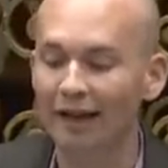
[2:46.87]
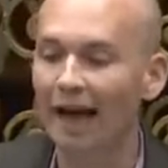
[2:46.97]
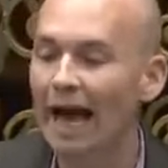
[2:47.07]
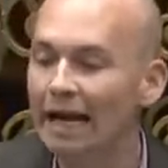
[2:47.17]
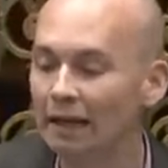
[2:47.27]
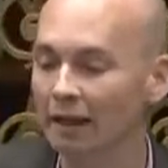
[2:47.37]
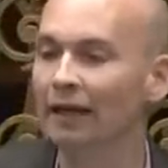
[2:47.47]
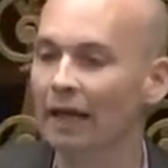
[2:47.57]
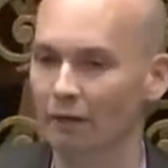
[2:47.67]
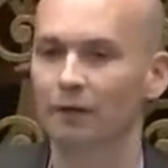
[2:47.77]
anything
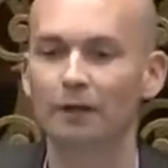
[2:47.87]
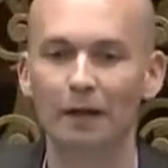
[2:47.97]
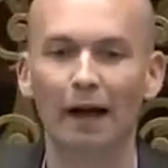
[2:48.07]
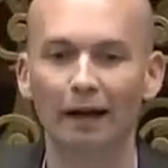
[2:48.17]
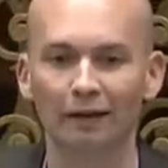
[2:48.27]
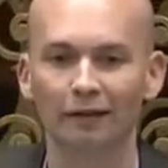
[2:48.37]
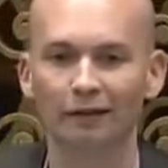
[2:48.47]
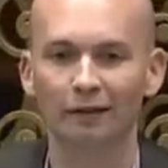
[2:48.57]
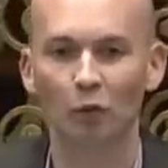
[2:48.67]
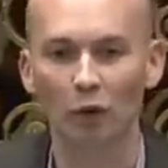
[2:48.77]
given today
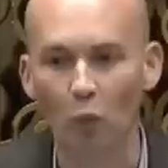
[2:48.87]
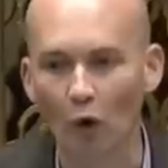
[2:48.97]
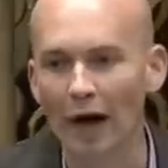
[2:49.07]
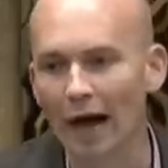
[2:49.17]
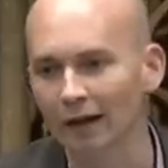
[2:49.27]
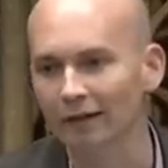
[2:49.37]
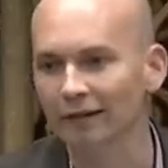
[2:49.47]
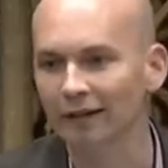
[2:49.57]
with one hand